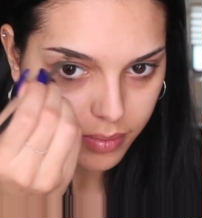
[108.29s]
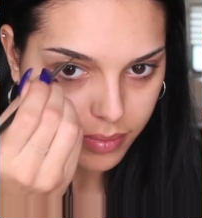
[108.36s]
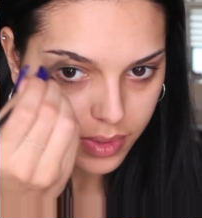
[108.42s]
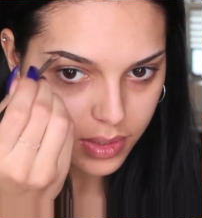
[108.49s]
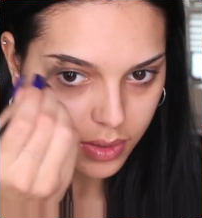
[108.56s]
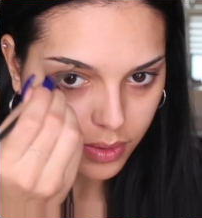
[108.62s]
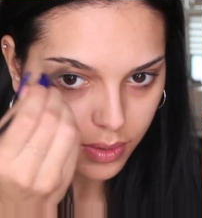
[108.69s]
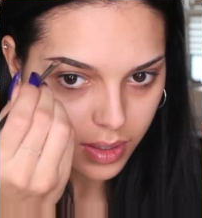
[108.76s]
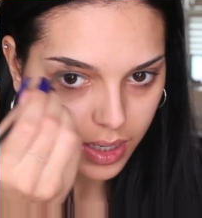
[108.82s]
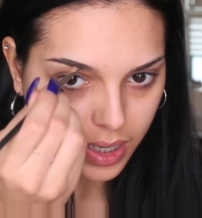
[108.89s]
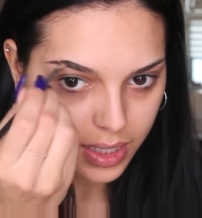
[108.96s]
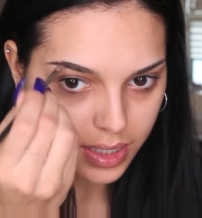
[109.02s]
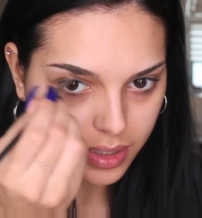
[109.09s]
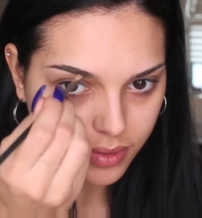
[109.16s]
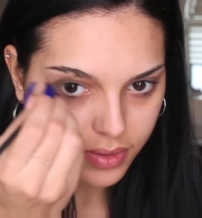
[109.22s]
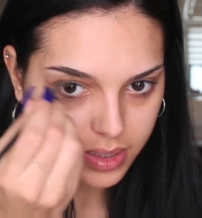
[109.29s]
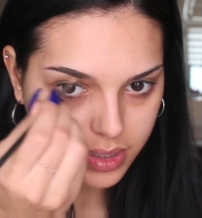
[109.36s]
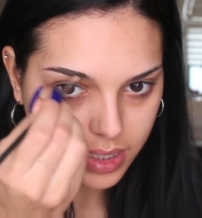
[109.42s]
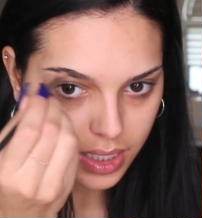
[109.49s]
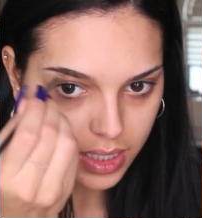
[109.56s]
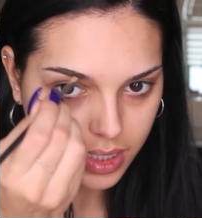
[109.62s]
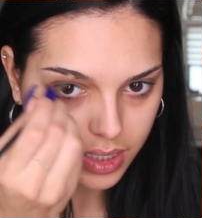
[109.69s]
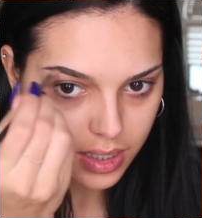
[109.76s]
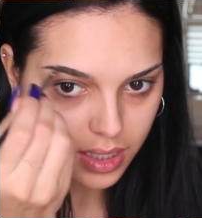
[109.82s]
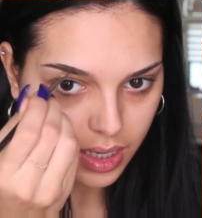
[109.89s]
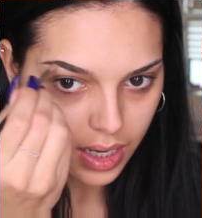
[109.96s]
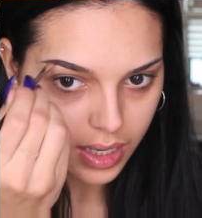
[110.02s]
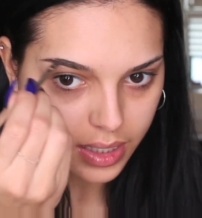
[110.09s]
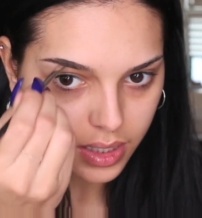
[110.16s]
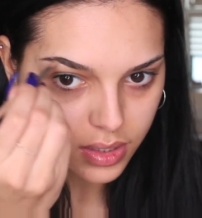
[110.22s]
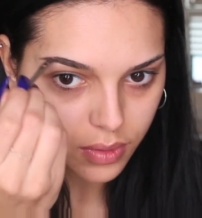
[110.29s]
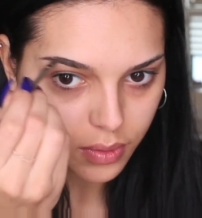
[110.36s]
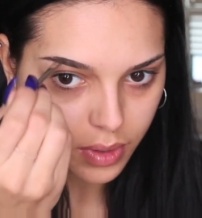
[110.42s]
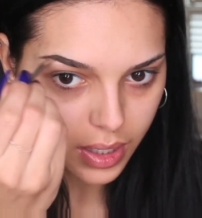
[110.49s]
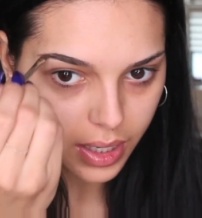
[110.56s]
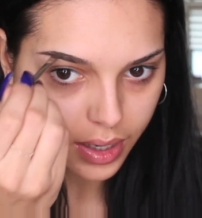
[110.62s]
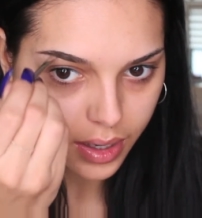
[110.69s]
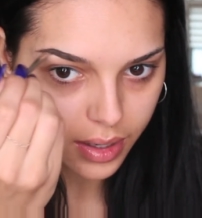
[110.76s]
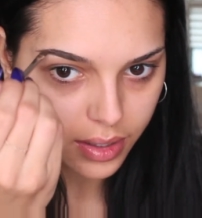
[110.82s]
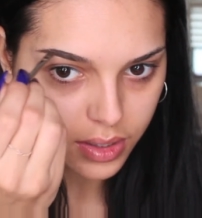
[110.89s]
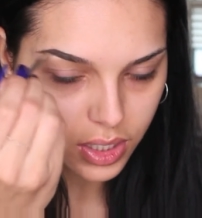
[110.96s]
so kind of excited, kind of don't care.